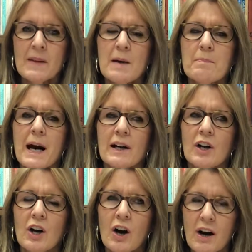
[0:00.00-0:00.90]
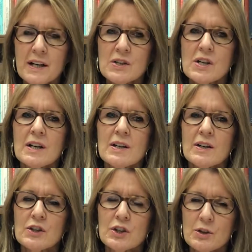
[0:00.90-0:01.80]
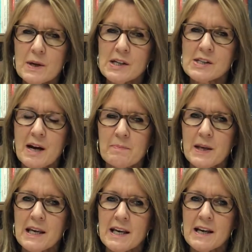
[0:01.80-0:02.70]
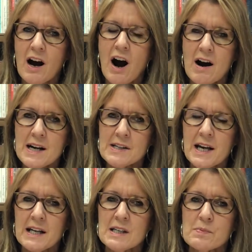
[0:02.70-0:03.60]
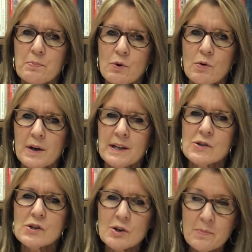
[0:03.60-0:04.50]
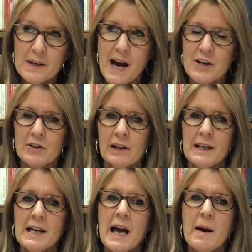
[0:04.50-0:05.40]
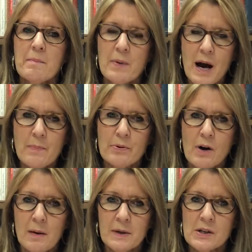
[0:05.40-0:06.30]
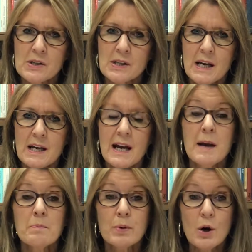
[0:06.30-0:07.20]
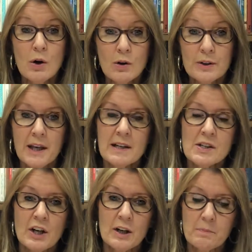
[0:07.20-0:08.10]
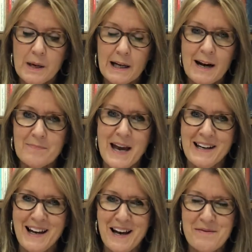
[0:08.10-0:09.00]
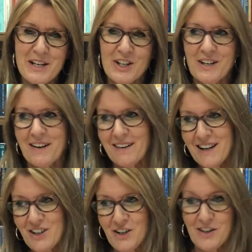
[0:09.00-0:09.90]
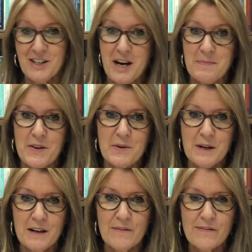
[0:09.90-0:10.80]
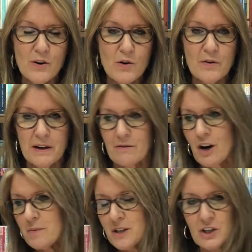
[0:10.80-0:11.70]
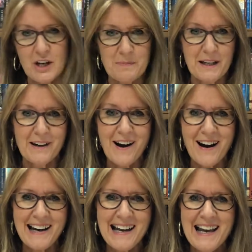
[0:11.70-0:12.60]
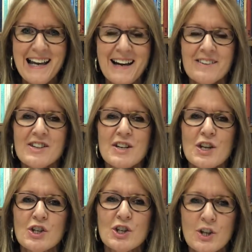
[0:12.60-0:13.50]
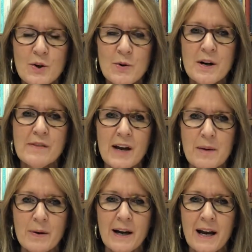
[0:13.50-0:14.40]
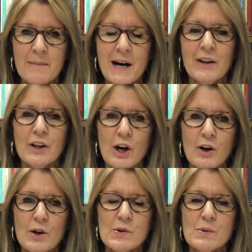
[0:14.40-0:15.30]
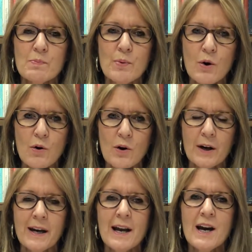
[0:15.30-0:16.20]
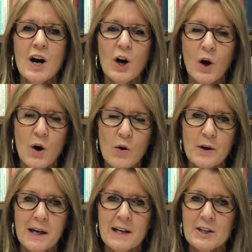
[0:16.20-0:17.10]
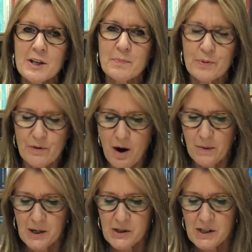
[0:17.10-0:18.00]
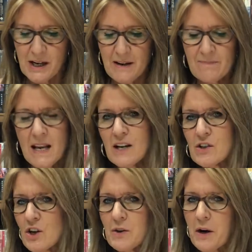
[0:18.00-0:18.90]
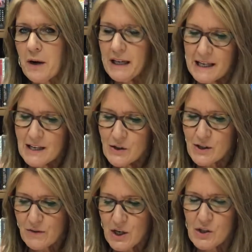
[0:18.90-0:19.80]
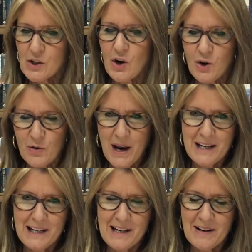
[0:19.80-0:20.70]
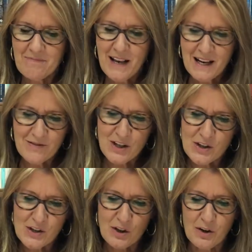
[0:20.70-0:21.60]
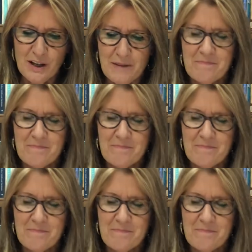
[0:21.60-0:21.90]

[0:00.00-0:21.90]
But God is doing something here. Isaac is born supernaturally by promise, and Paul then is going to pick up that language in Galatians chapter 3 and 4 and Romans chapter 9 and say the children of Abraham are those born according to promise. And so there are hints of this already in this story.